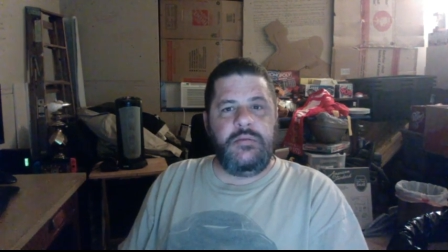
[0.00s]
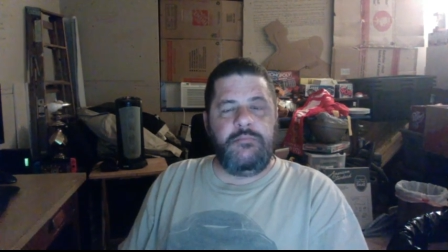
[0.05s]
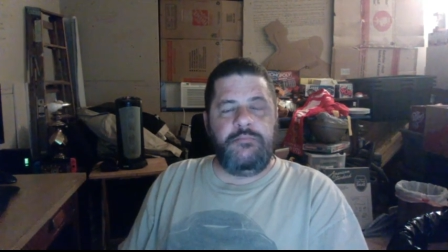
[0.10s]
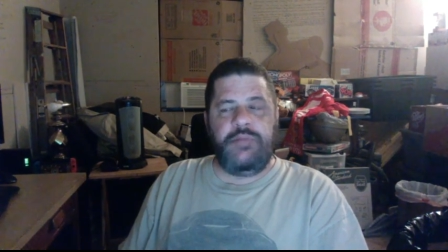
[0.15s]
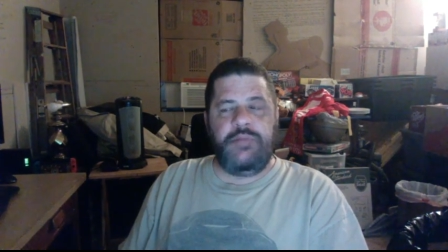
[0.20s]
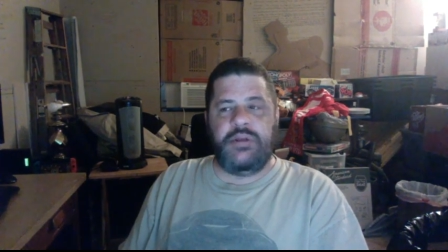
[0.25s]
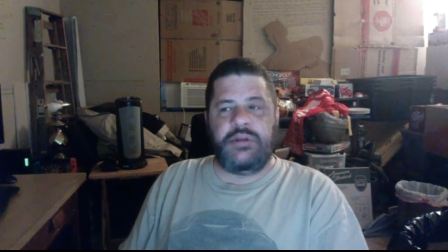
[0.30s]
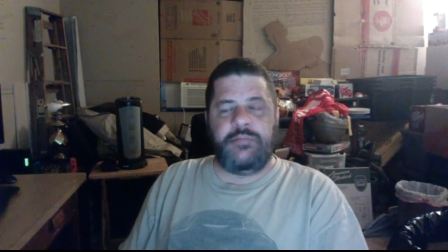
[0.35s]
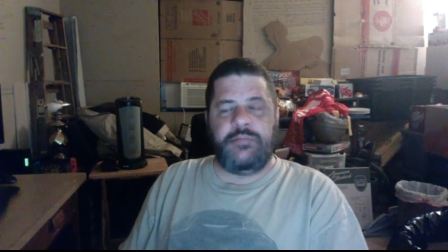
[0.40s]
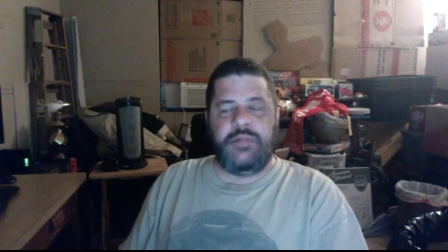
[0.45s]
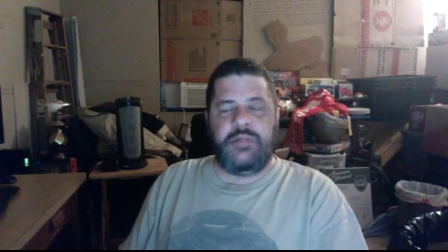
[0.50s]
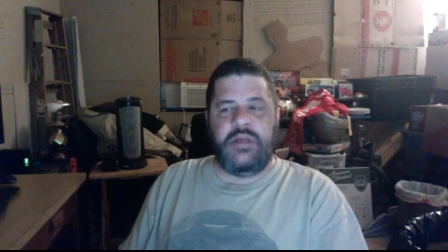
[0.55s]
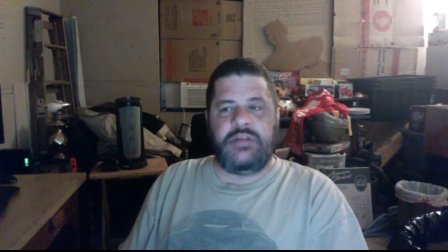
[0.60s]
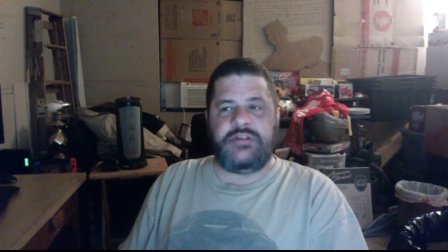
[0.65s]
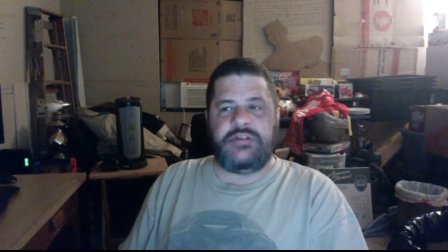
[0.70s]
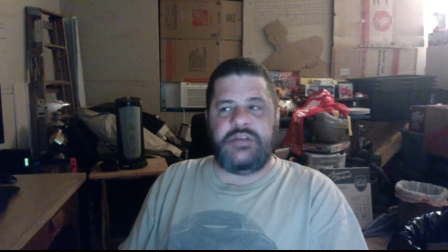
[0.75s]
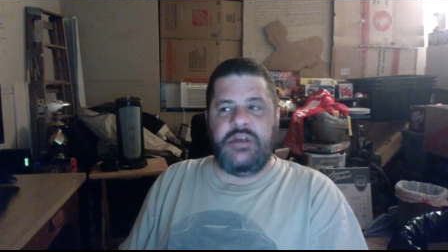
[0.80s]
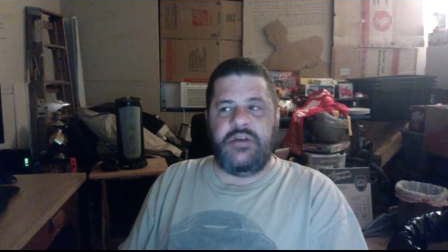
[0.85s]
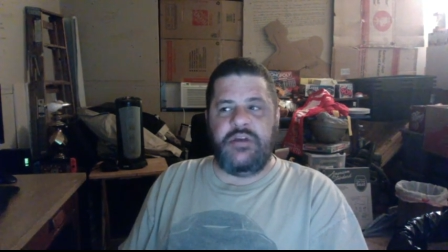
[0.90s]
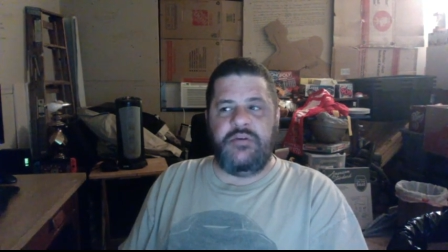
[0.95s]
Bill de
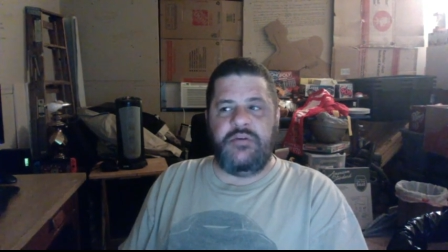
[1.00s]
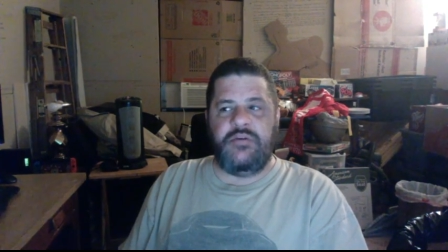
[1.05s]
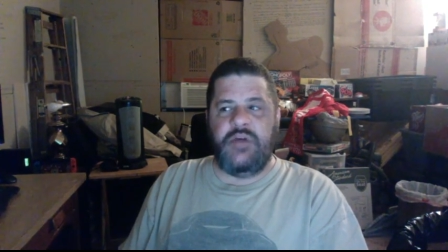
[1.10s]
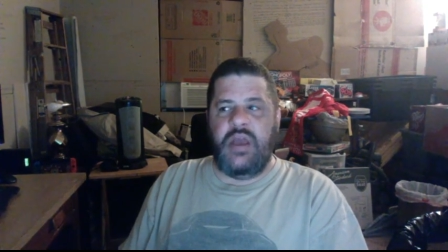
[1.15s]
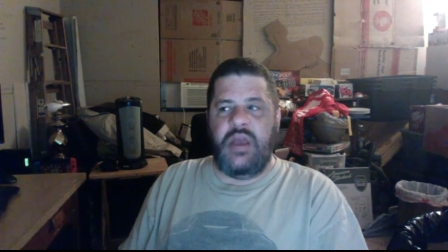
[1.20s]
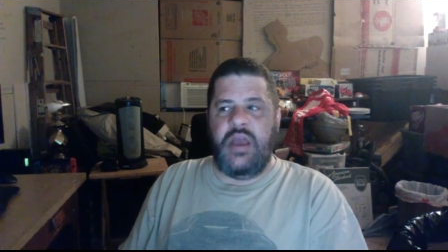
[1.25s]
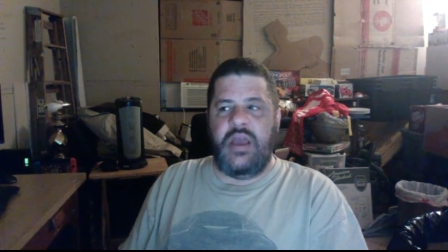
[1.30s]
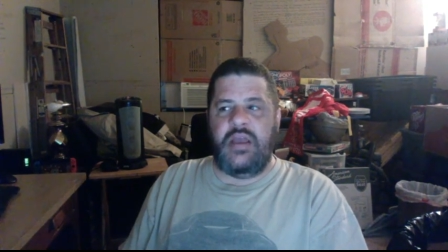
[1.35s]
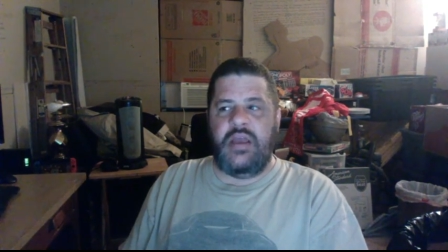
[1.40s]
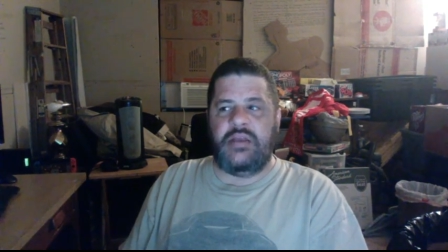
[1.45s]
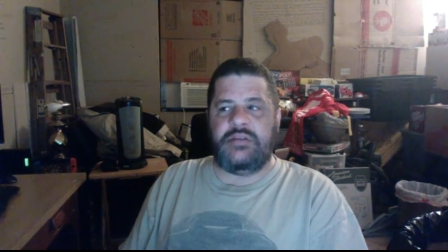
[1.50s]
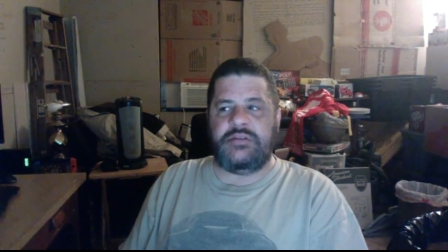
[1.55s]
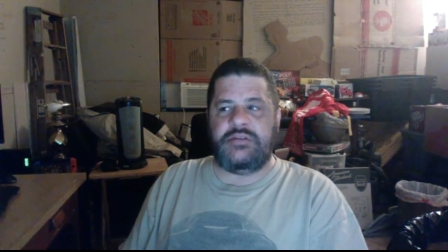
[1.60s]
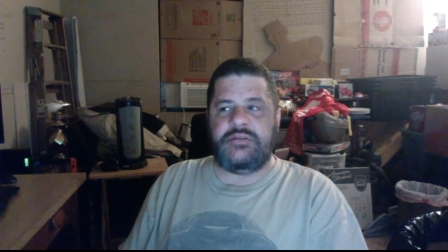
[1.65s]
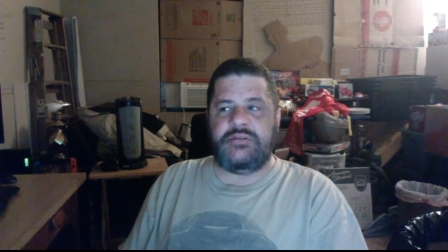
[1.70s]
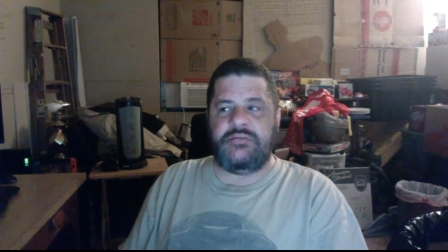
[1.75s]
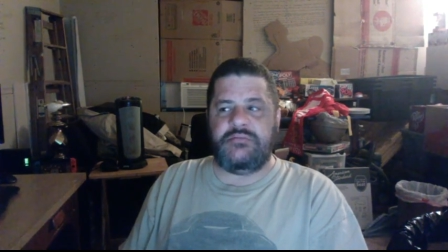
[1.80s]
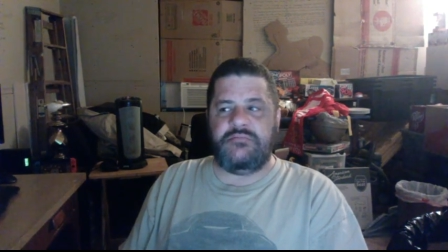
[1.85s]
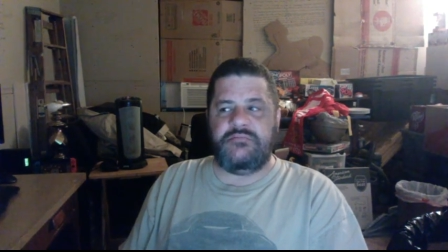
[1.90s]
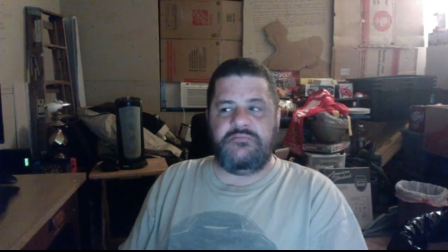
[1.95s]
Blasio
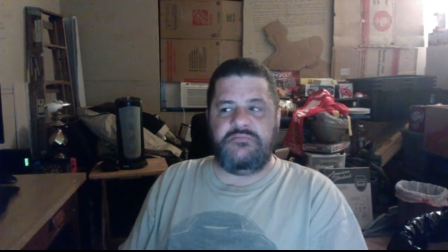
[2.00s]
has